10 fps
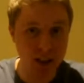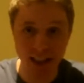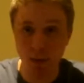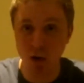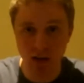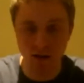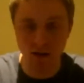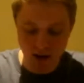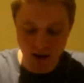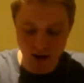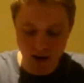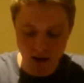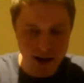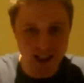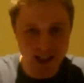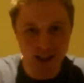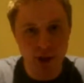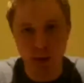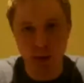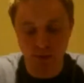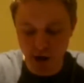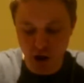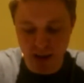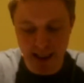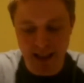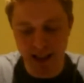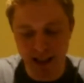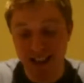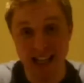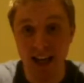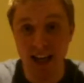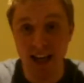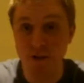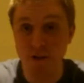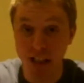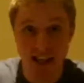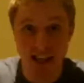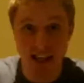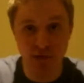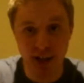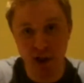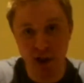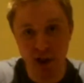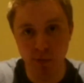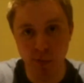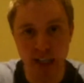be winning this very, very easily. She's at head and shoulders above her